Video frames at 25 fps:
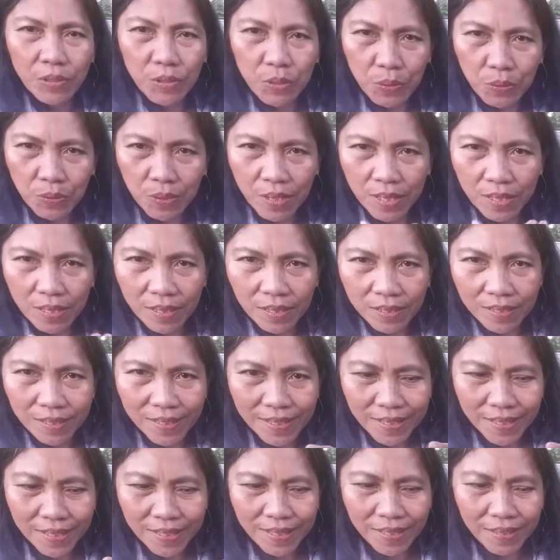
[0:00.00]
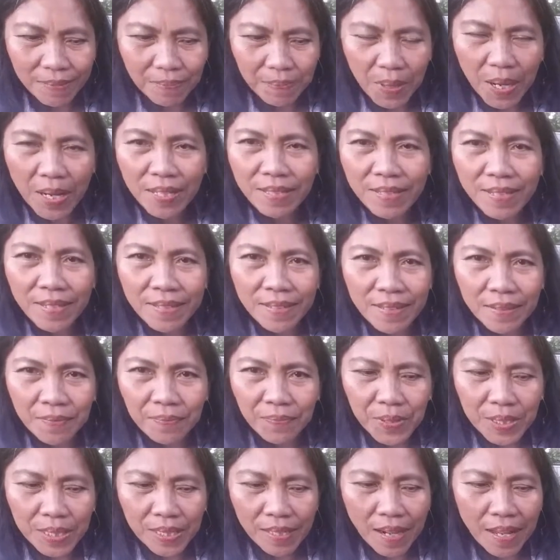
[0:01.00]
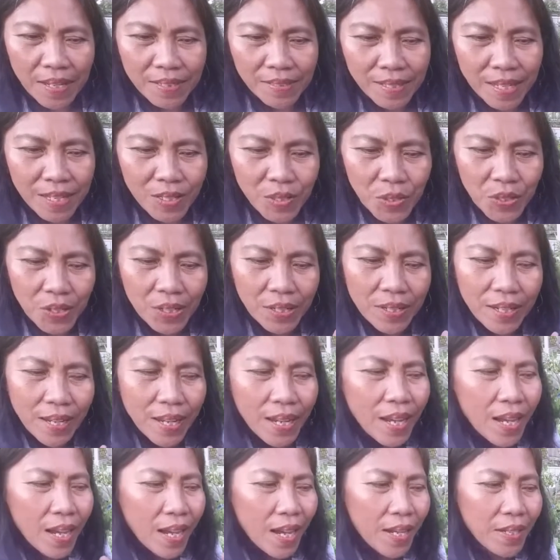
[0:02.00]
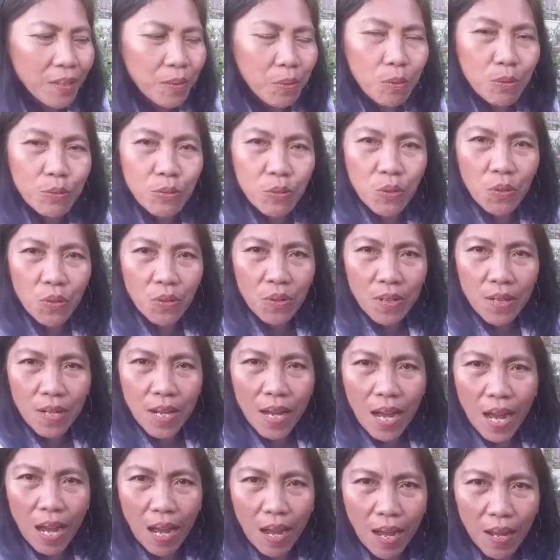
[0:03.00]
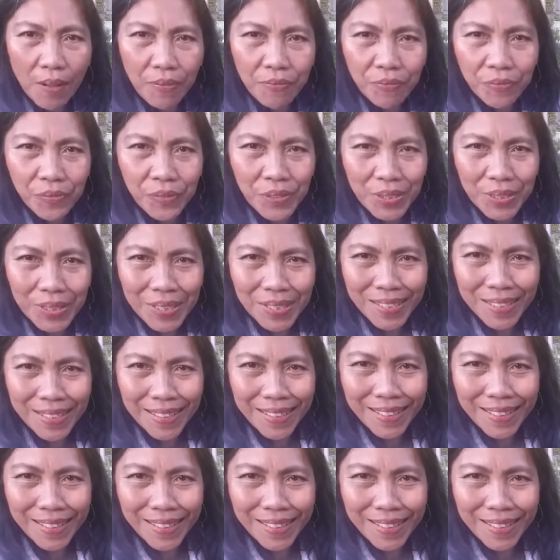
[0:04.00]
during the process of fertilization, and also after